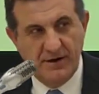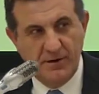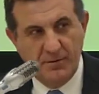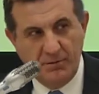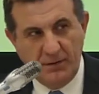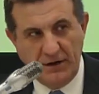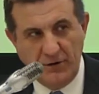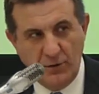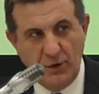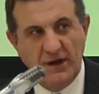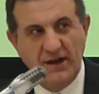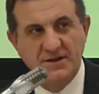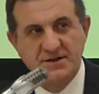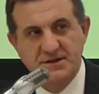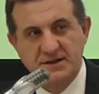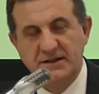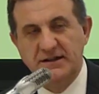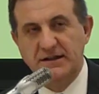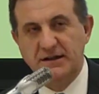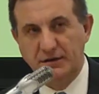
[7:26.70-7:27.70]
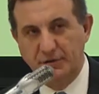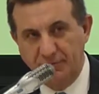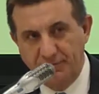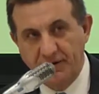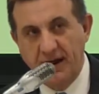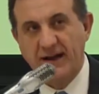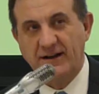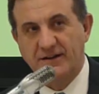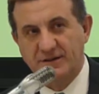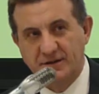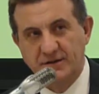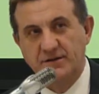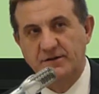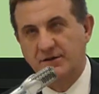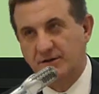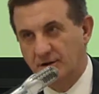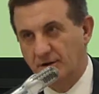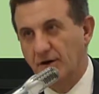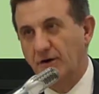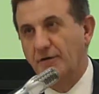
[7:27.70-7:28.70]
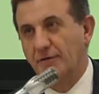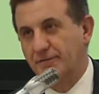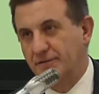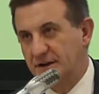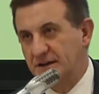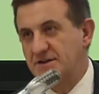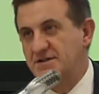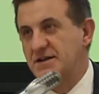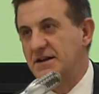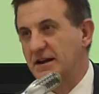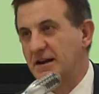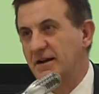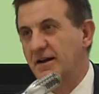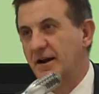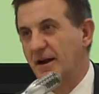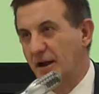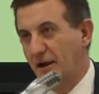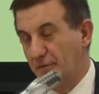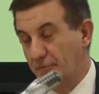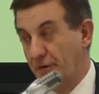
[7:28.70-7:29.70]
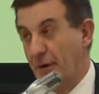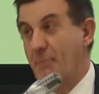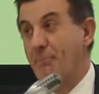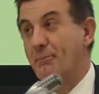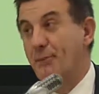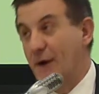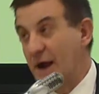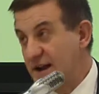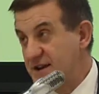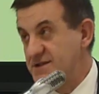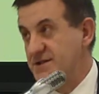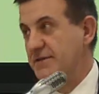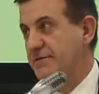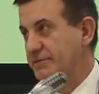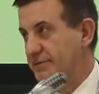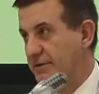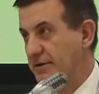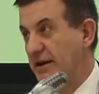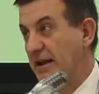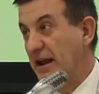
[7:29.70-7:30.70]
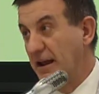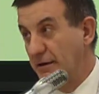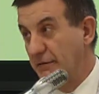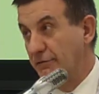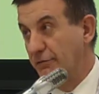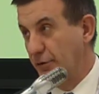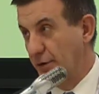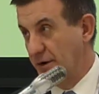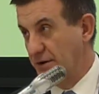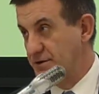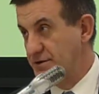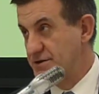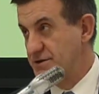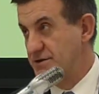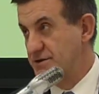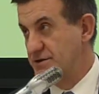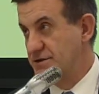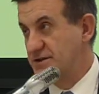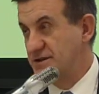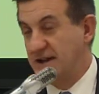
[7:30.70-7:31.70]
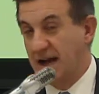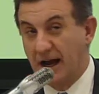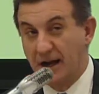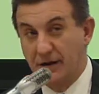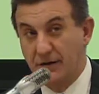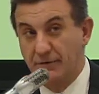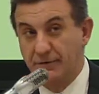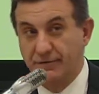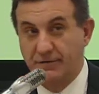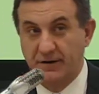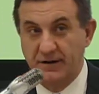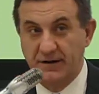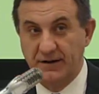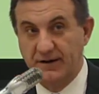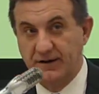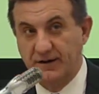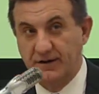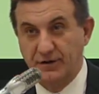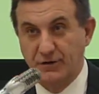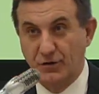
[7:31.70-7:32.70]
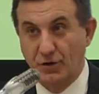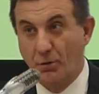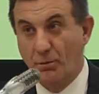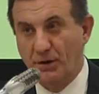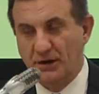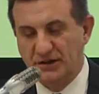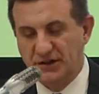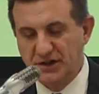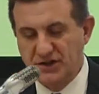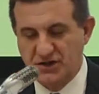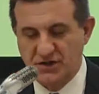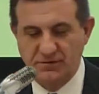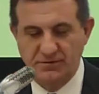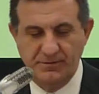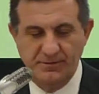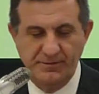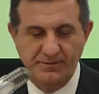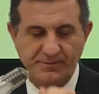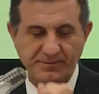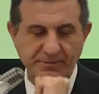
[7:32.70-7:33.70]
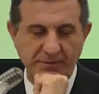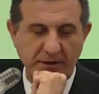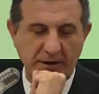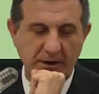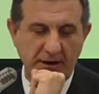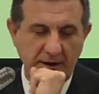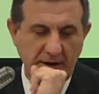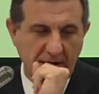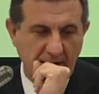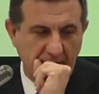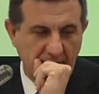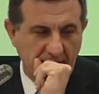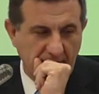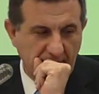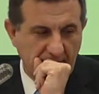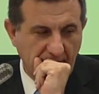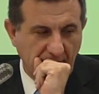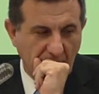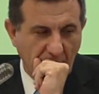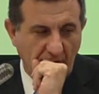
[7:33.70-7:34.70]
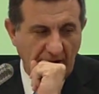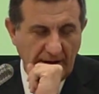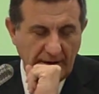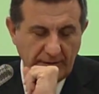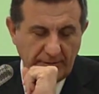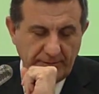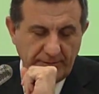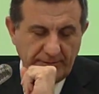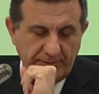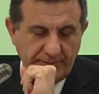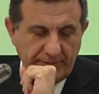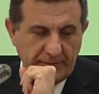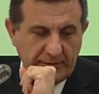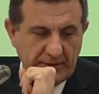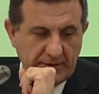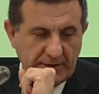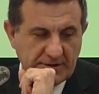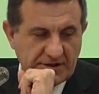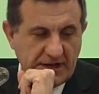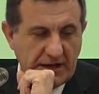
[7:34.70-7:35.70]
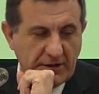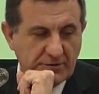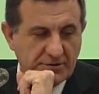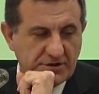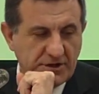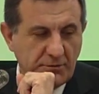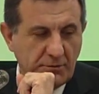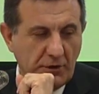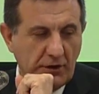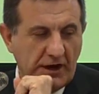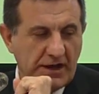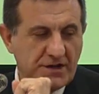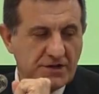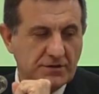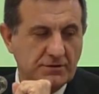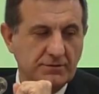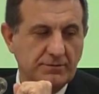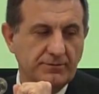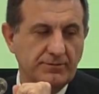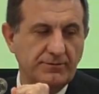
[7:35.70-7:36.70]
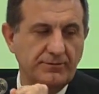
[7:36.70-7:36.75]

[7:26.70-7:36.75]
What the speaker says: But we can see the effect of this repressive influence, this kind of competition. Well, second simulation.